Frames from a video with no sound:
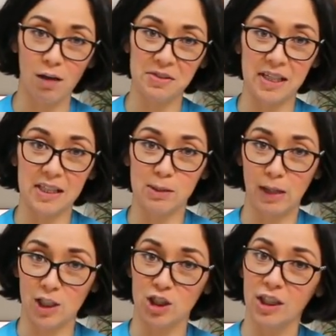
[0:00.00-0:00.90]
offset
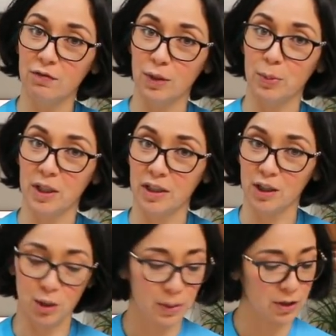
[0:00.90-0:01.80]
spatula for putting
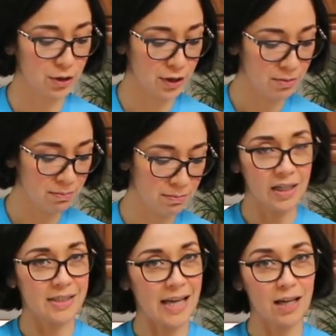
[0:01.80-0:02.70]
on your buttercream, an
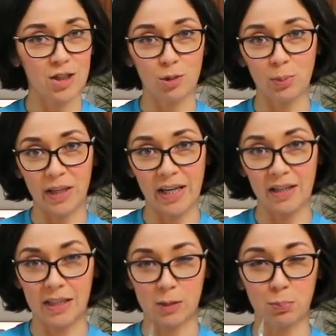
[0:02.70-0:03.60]
X-Acto
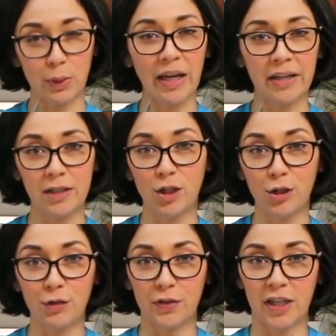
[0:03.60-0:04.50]
blade that's brand
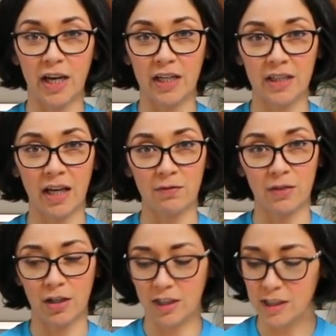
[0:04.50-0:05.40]
new for cutting that
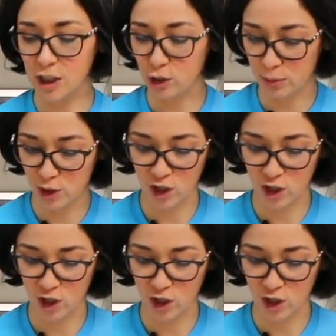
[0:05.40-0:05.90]
fondant super